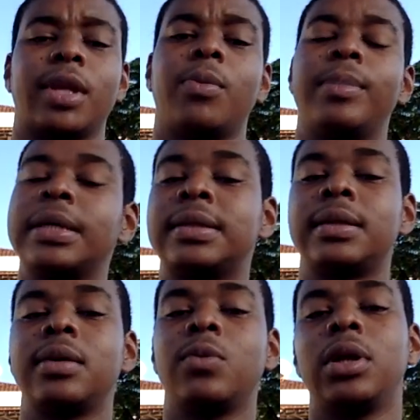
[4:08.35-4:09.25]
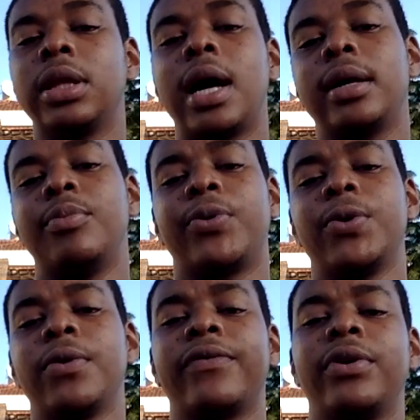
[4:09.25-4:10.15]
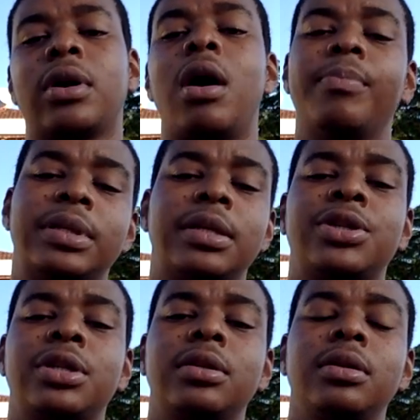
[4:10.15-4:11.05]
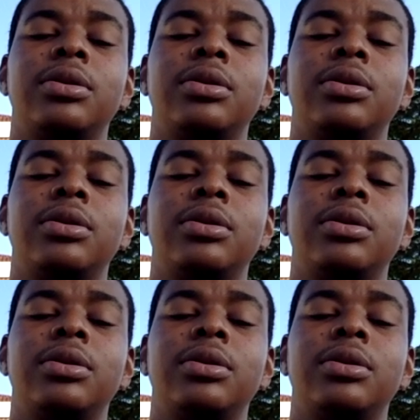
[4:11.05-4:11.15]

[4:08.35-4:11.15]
Mixing will not improve your composition,